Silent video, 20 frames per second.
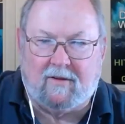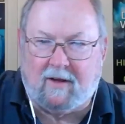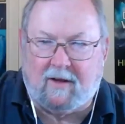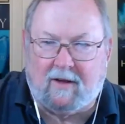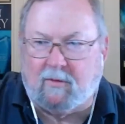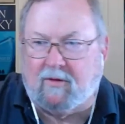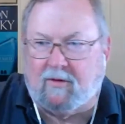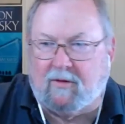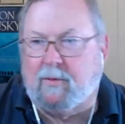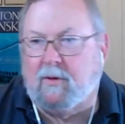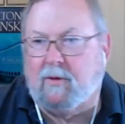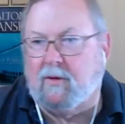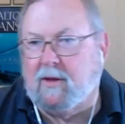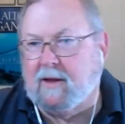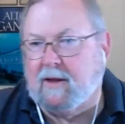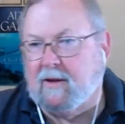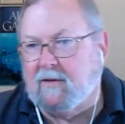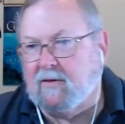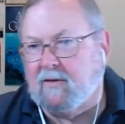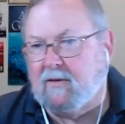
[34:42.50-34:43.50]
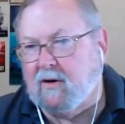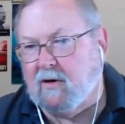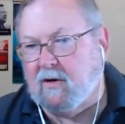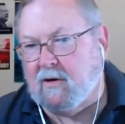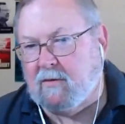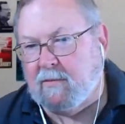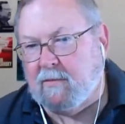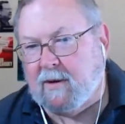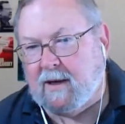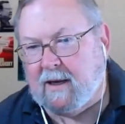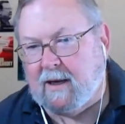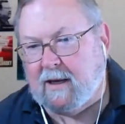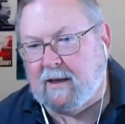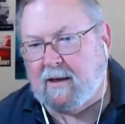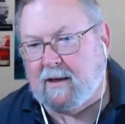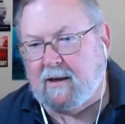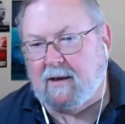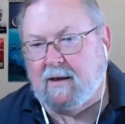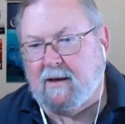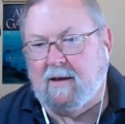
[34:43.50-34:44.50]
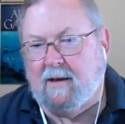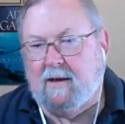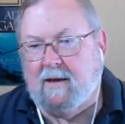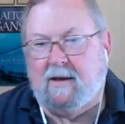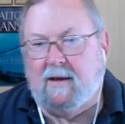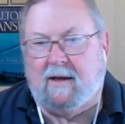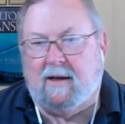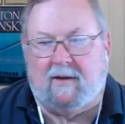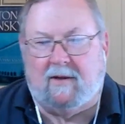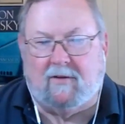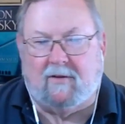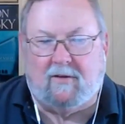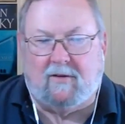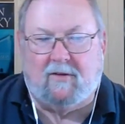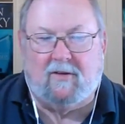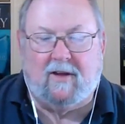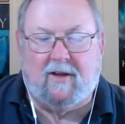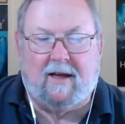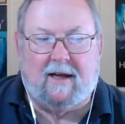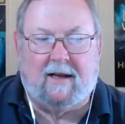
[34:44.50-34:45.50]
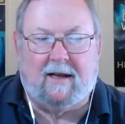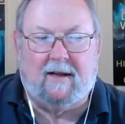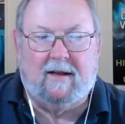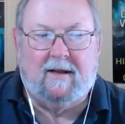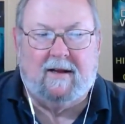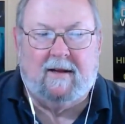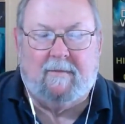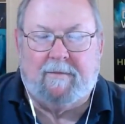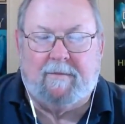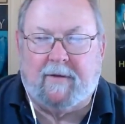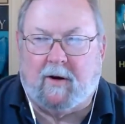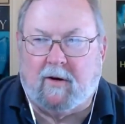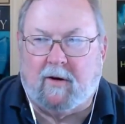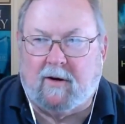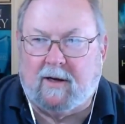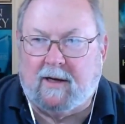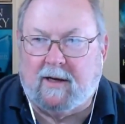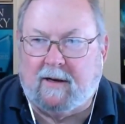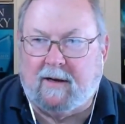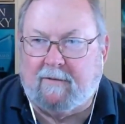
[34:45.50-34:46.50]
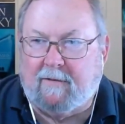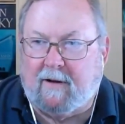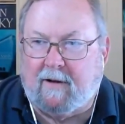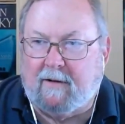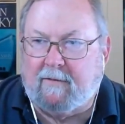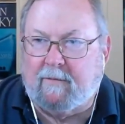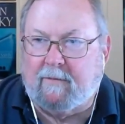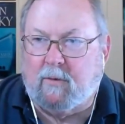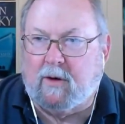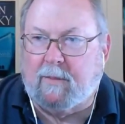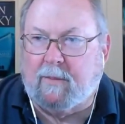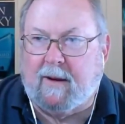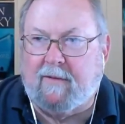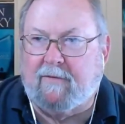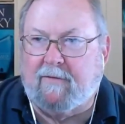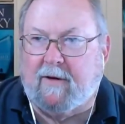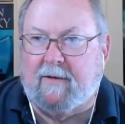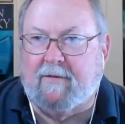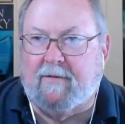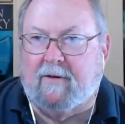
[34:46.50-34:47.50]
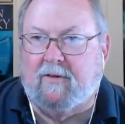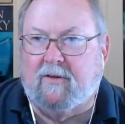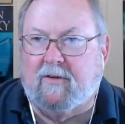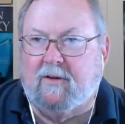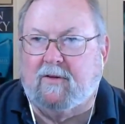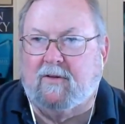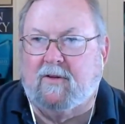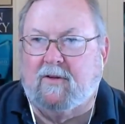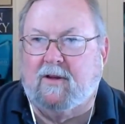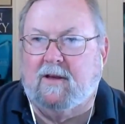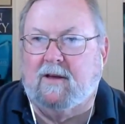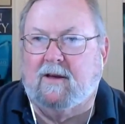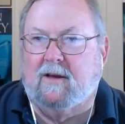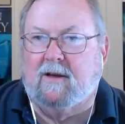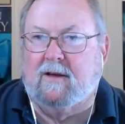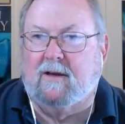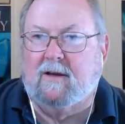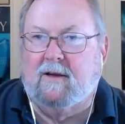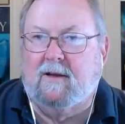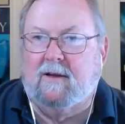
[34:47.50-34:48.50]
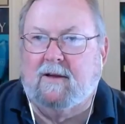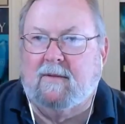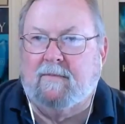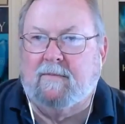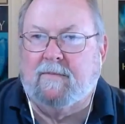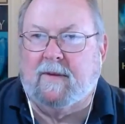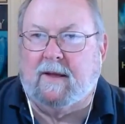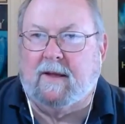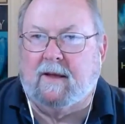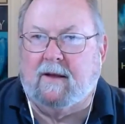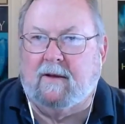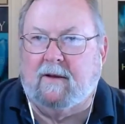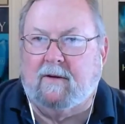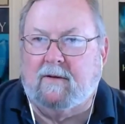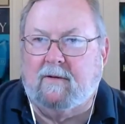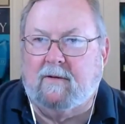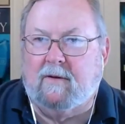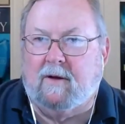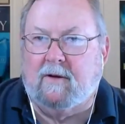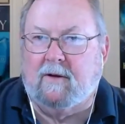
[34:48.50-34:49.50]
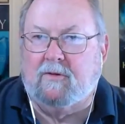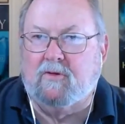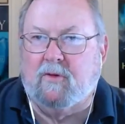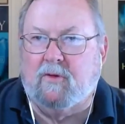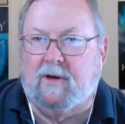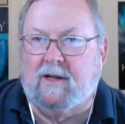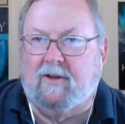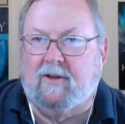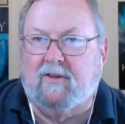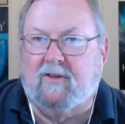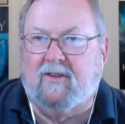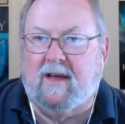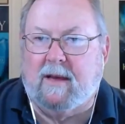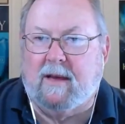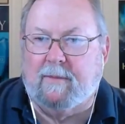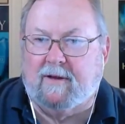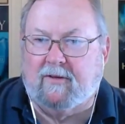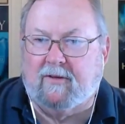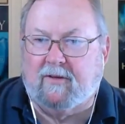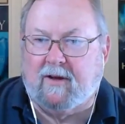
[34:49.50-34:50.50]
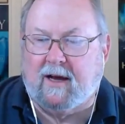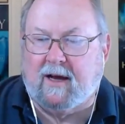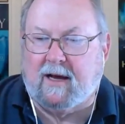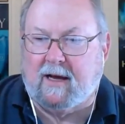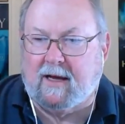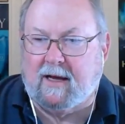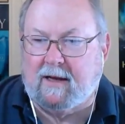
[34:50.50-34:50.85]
was pulling this curtain behind it as it set. All right, I've, one of my favorites is the uh, uh, shredded salmon sky